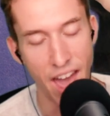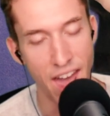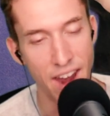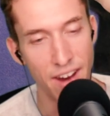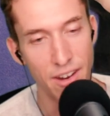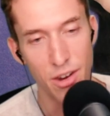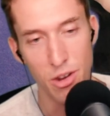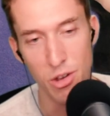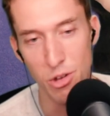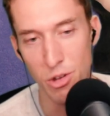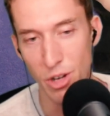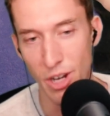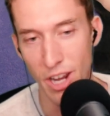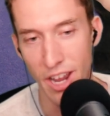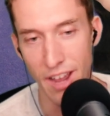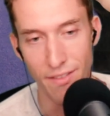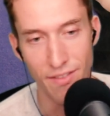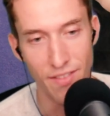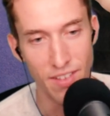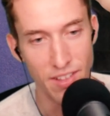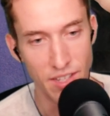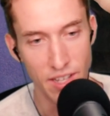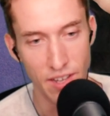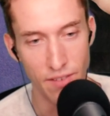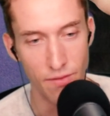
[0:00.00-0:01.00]
I don't, know who to,
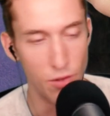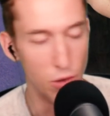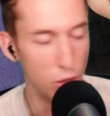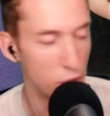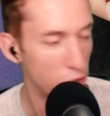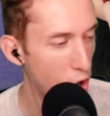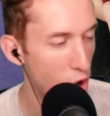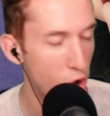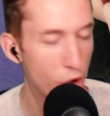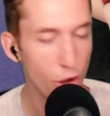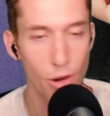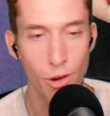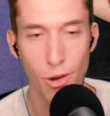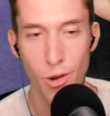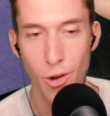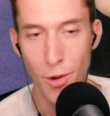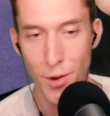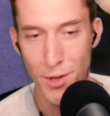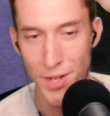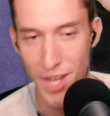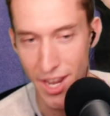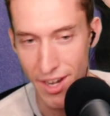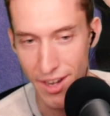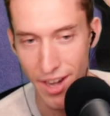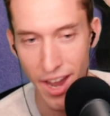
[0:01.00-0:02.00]
if it was her
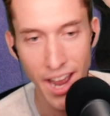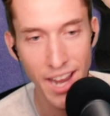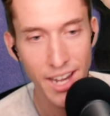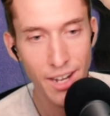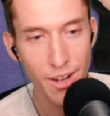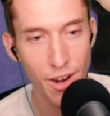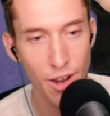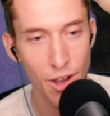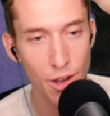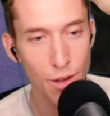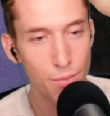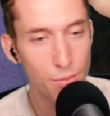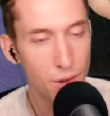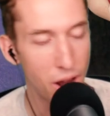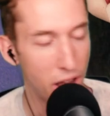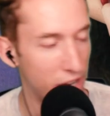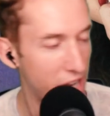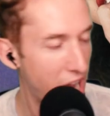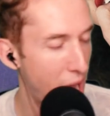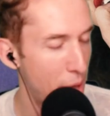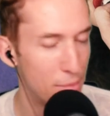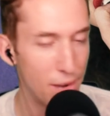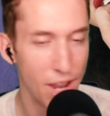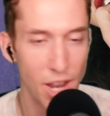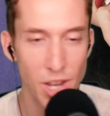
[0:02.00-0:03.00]
or Dan Nigro, a
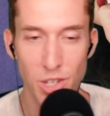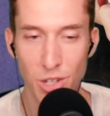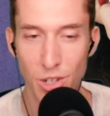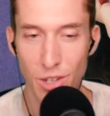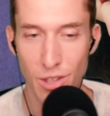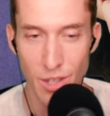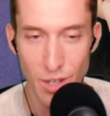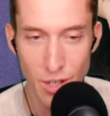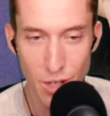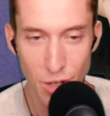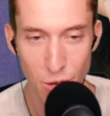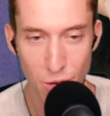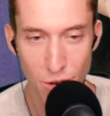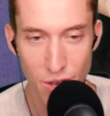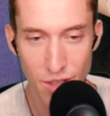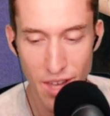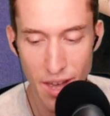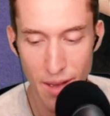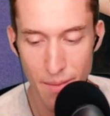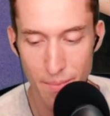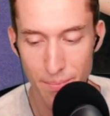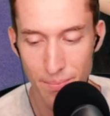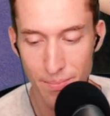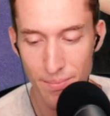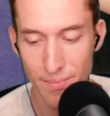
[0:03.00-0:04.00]
combination of the two of
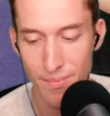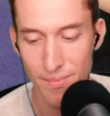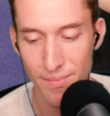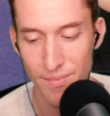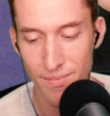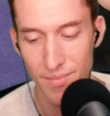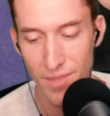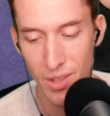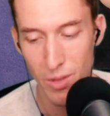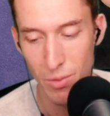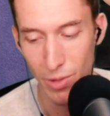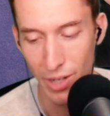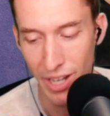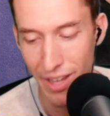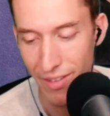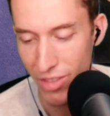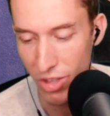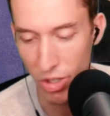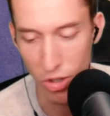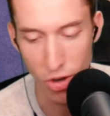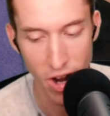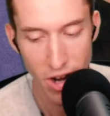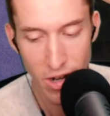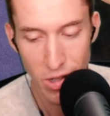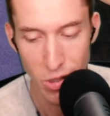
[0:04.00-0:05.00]
them. We'll
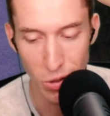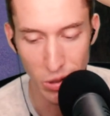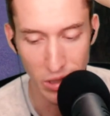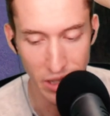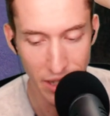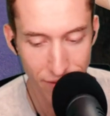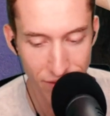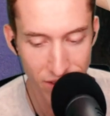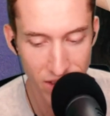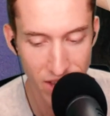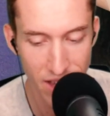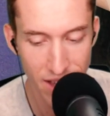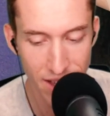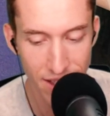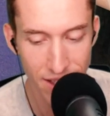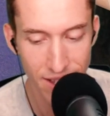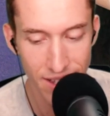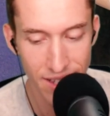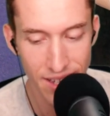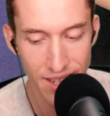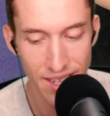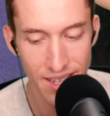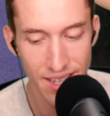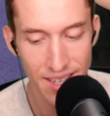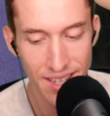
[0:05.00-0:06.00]
give the credit to Olivia
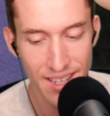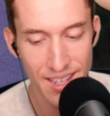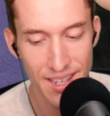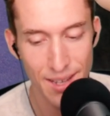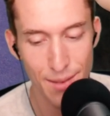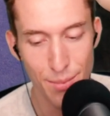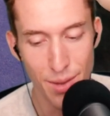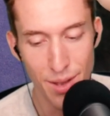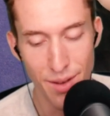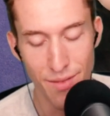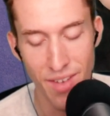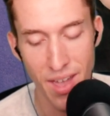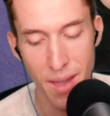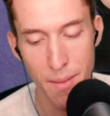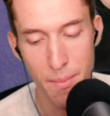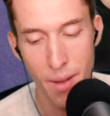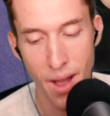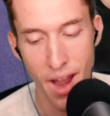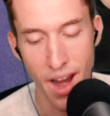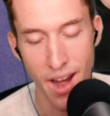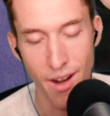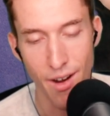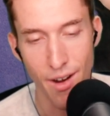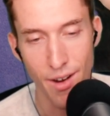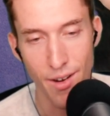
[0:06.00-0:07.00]
but
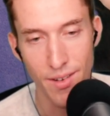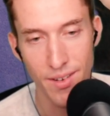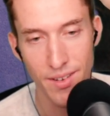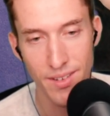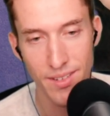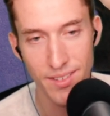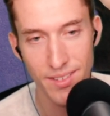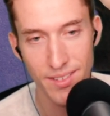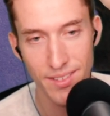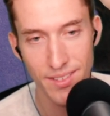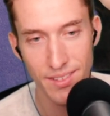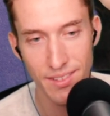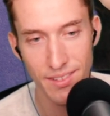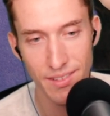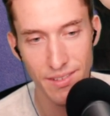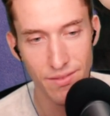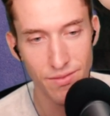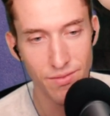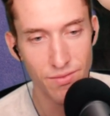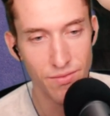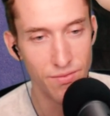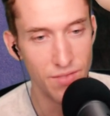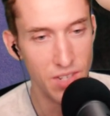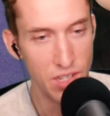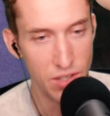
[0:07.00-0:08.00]
Vampire,
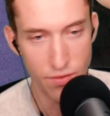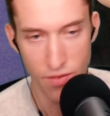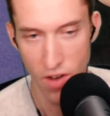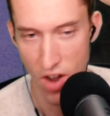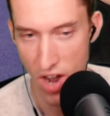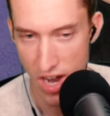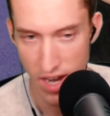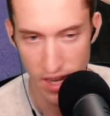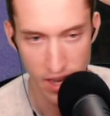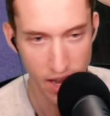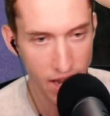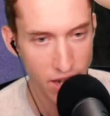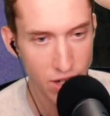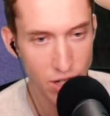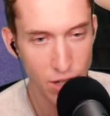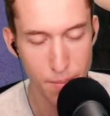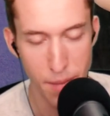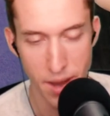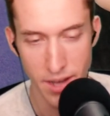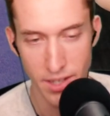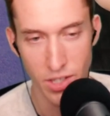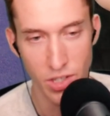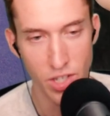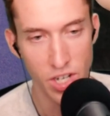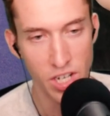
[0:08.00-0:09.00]
just very
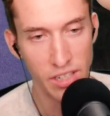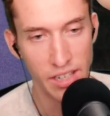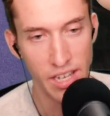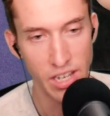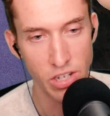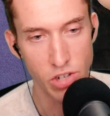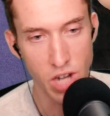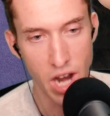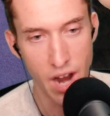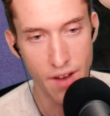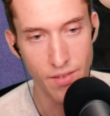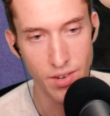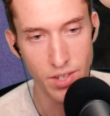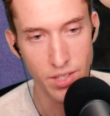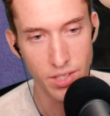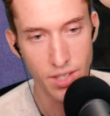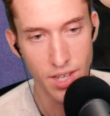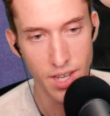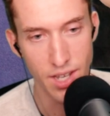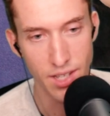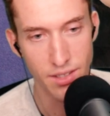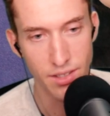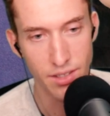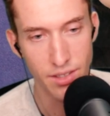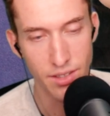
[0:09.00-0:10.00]
engaging messaging like Driver's
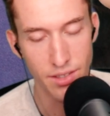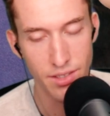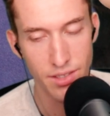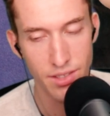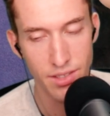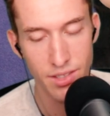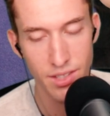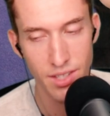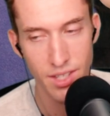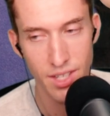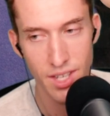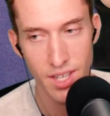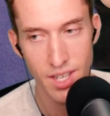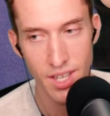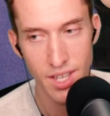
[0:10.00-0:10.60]
License.